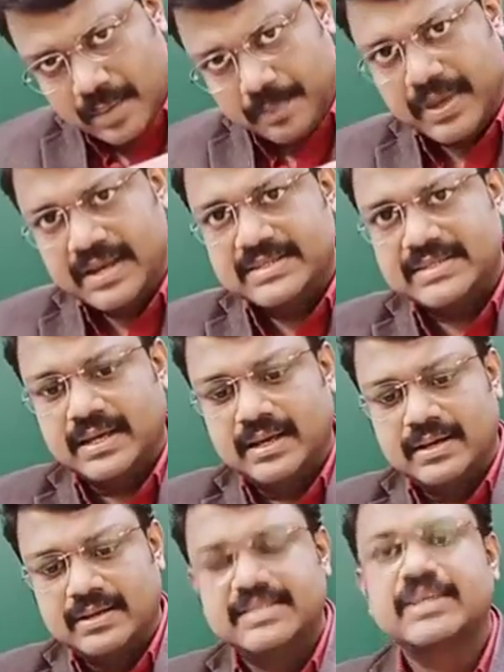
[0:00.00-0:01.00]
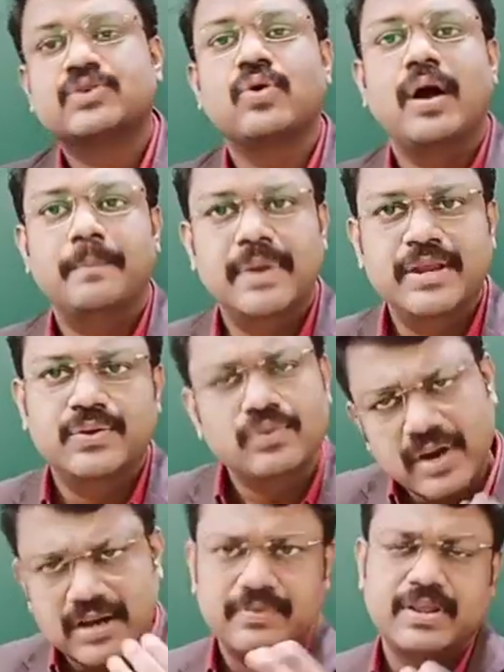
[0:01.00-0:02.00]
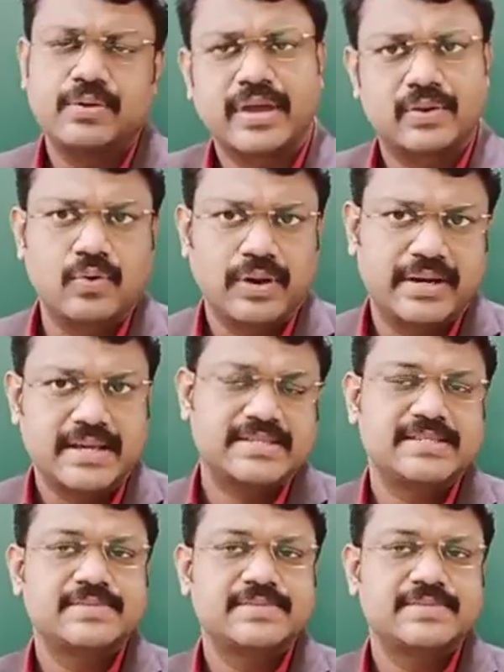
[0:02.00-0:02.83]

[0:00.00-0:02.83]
means zero amplitude, whatever you can call it as.